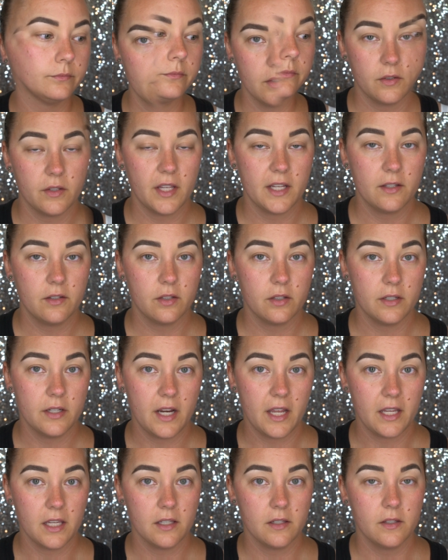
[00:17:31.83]
So that's a
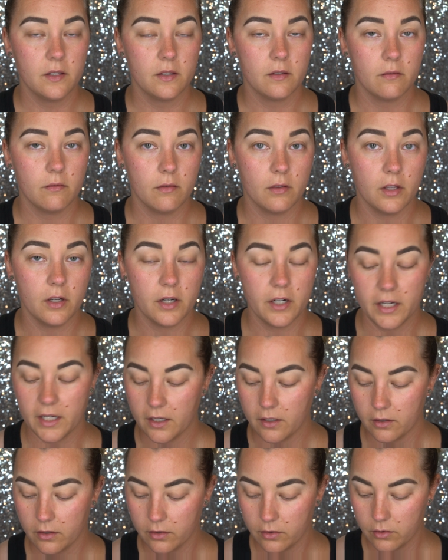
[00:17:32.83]
nice
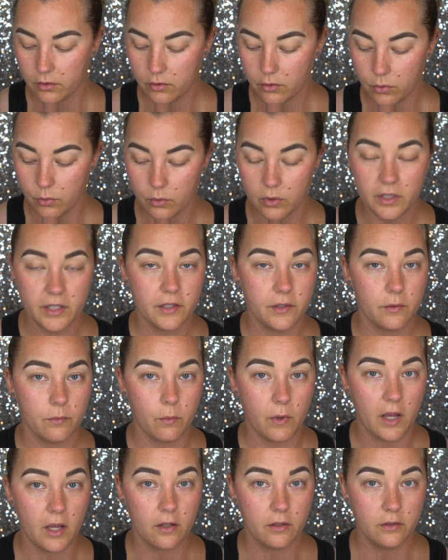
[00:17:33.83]
learning tool as
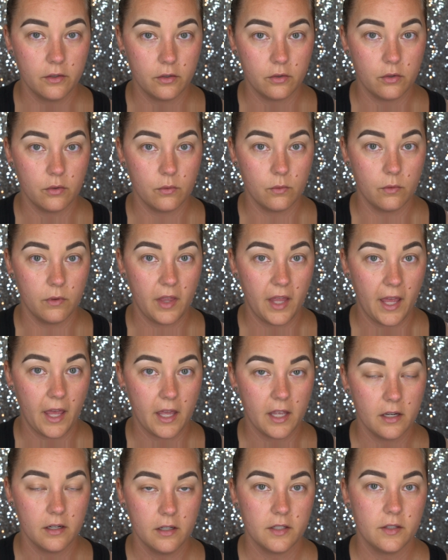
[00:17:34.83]
well to do
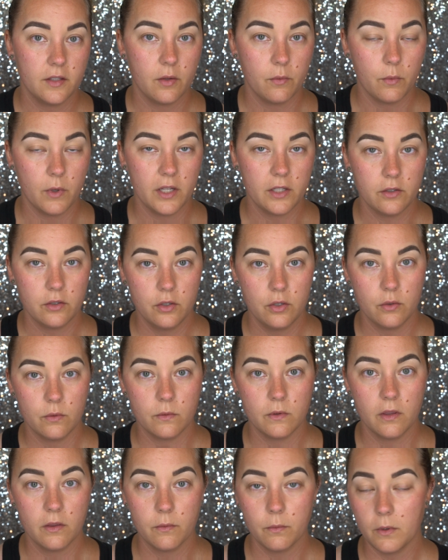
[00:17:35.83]
that, is the 1,
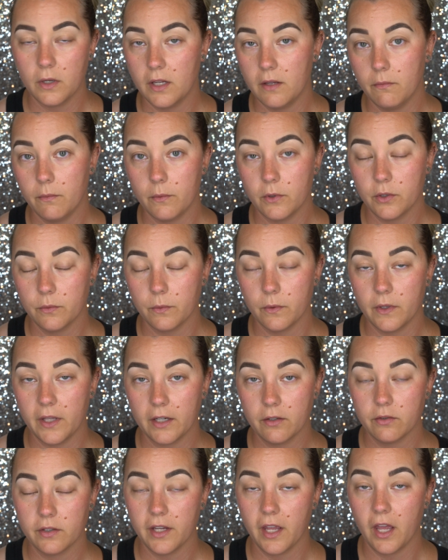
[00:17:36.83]
2, and 3, which will
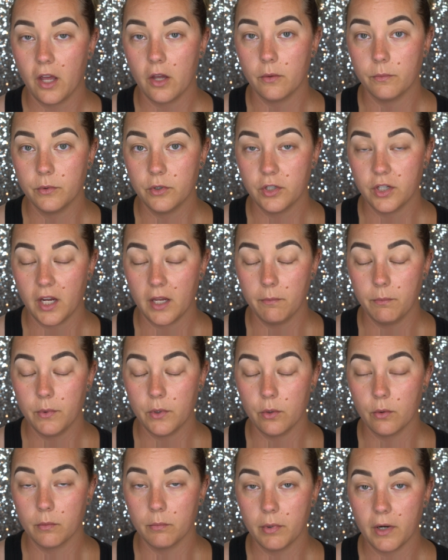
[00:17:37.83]
actually help shape
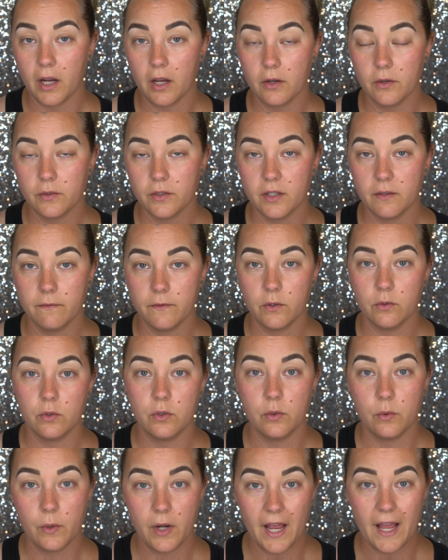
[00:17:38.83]
your brows if you
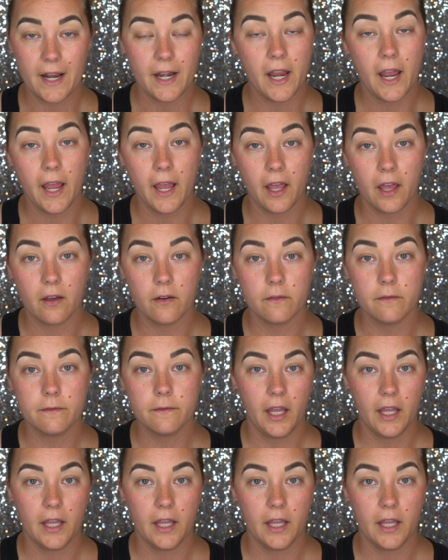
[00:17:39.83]
do not have